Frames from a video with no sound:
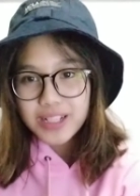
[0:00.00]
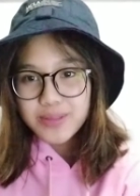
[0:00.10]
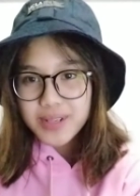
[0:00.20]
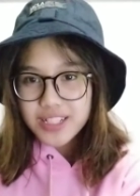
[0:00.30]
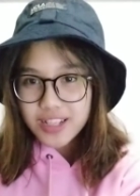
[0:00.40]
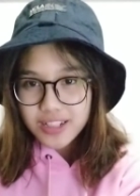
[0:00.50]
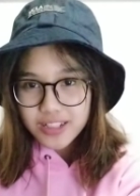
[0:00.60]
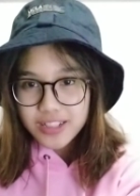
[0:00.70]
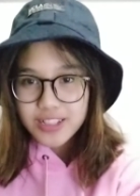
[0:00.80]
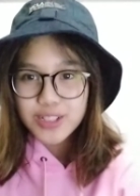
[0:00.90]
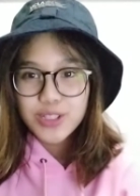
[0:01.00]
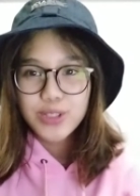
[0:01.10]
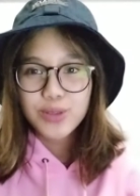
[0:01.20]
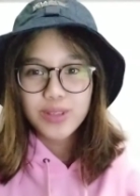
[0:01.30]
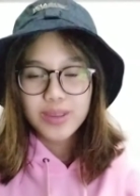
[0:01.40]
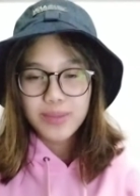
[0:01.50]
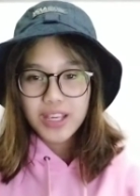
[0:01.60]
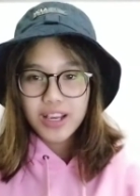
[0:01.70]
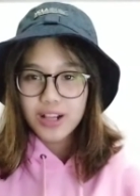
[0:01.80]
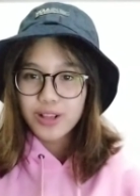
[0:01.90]
back to my channel. It's still with
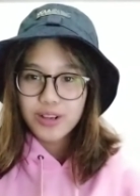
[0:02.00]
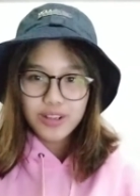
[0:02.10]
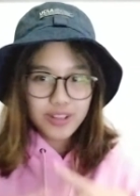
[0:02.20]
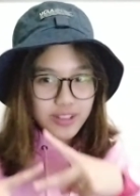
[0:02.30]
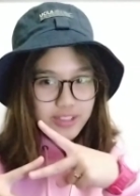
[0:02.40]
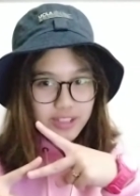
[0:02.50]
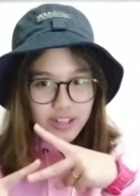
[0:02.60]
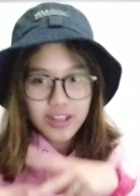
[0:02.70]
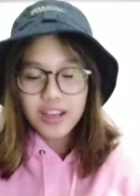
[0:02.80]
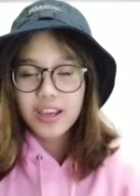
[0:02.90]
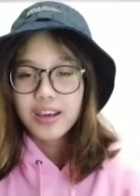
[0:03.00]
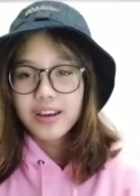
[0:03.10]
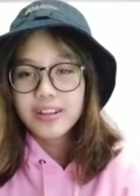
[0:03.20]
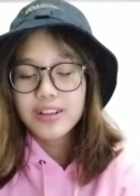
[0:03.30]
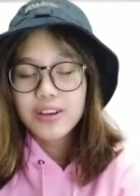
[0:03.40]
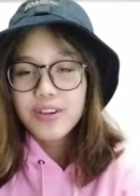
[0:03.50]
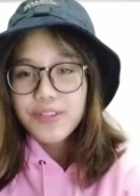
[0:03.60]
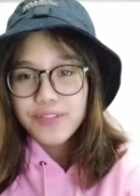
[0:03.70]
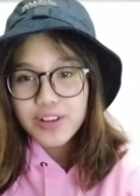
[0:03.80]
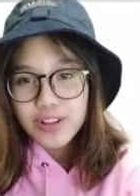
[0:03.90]
me, Elok Hsu. And
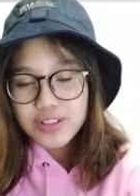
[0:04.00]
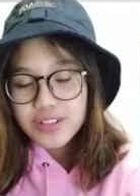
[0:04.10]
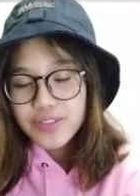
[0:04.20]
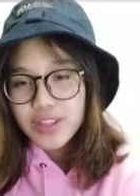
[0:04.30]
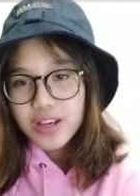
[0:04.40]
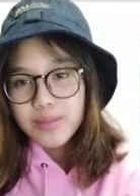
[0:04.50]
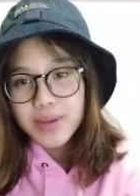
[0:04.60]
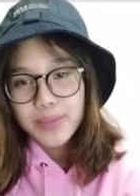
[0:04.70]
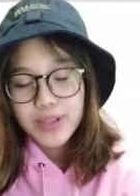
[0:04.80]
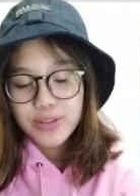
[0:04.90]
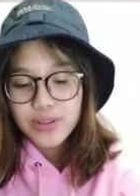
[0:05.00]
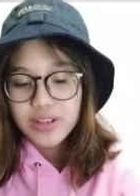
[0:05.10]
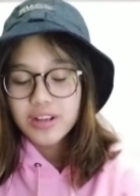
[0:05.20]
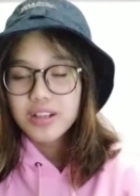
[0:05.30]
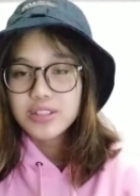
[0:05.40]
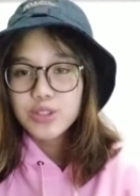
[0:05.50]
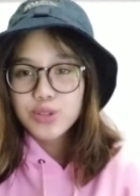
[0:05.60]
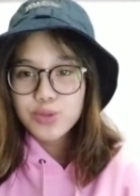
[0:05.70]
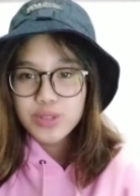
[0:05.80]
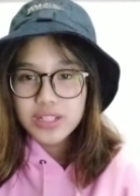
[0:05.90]
for those of you that may be new here, I
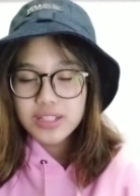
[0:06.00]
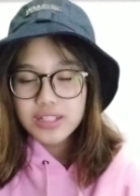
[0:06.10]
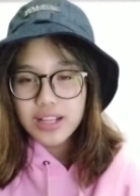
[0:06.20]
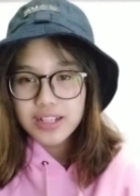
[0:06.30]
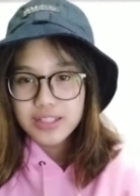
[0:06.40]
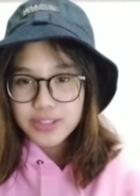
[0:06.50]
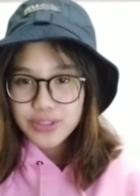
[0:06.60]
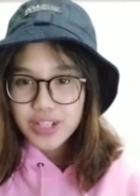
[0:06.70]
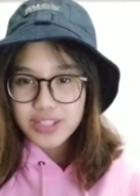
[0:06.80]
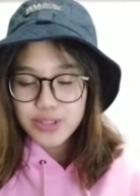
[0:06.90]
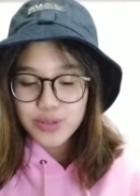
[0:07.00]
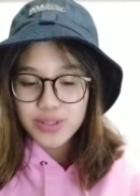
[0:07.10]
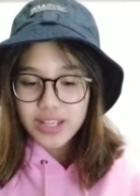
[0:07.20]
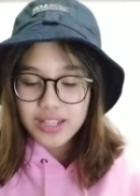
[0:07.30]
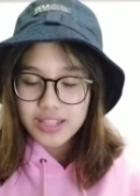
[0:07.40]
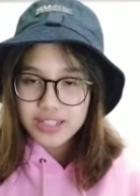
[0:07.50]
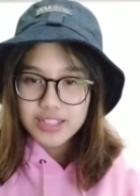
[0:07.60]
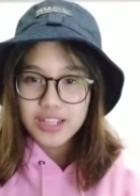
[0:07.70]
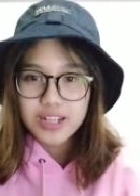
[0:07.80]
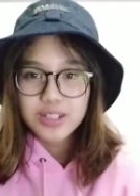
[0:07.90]
just wanted to let you guys know that
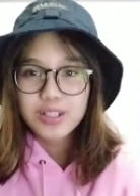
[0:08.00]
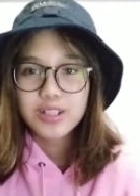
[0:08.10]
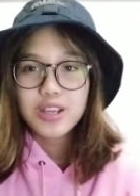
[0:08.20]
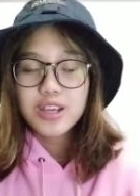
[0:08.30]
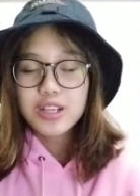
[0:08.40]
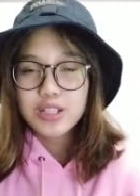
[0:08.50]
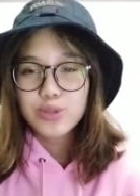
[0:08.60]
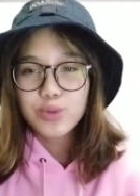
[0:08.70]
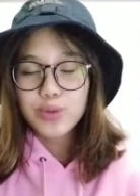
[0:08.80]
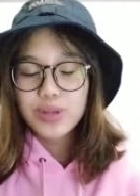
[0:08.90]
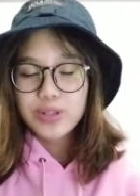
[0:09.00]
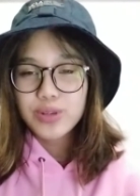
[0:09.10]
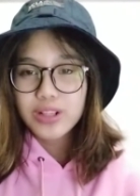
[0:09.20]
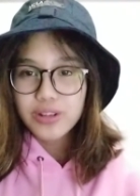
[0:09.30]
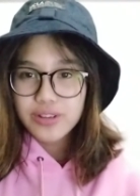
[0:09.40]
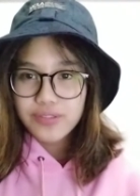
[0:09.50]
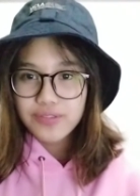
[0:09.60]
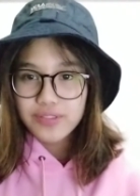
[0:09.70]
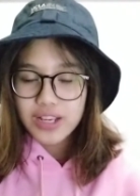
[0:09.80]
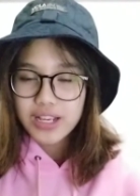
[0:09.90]
this channel is where we do a lot of